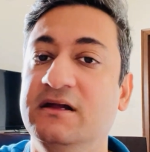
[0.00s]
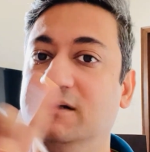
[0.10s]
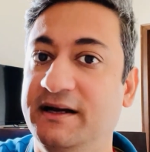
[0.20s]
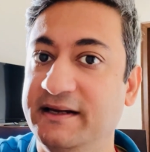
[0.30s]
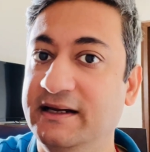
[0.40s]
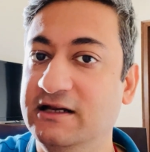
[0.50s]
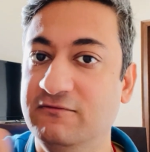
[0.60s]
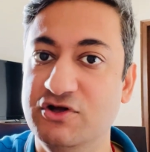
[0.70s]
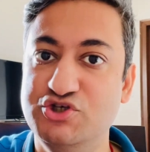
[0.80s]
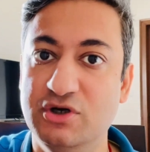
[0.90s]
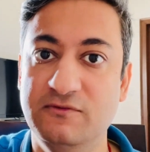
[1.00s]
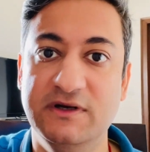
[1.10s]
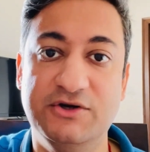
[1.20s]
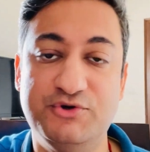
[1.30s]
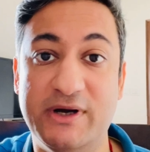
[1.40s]
that individual
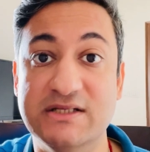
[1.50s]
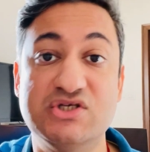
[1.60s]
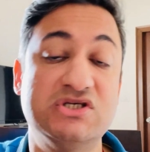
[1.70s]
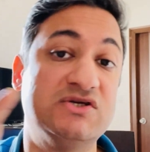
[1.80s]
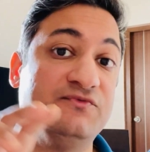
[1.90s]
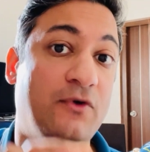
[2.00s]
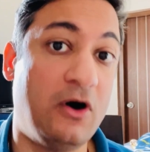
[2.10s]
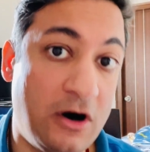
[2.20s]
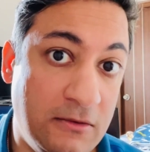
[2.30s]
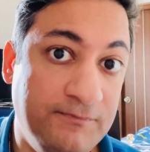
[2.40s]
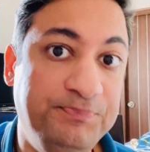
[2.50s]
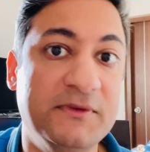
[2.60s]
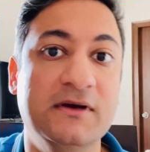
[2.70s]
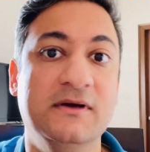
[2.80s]
will transform